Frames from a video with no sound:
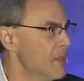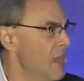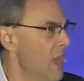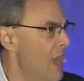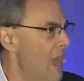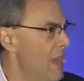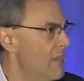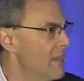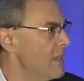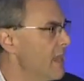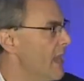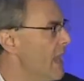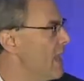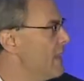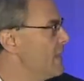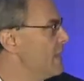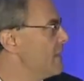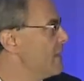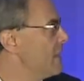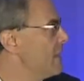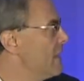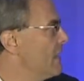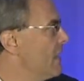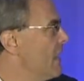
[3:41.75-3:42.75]
And
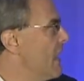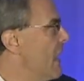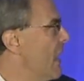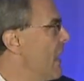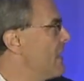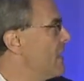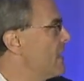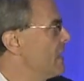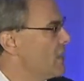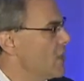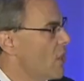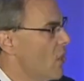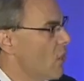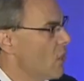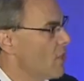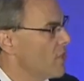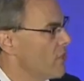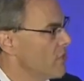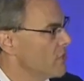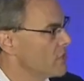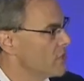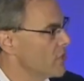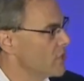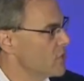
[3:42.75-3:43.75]
you know,
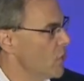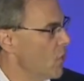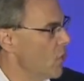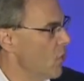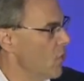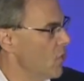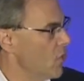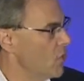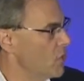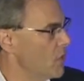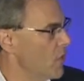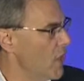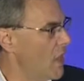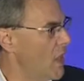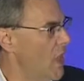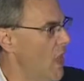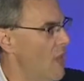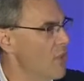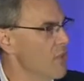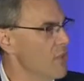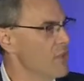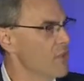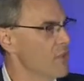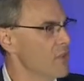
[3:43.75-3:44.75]
there's this whole
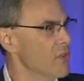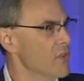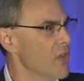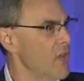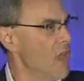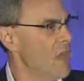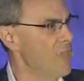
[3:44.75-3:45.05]
other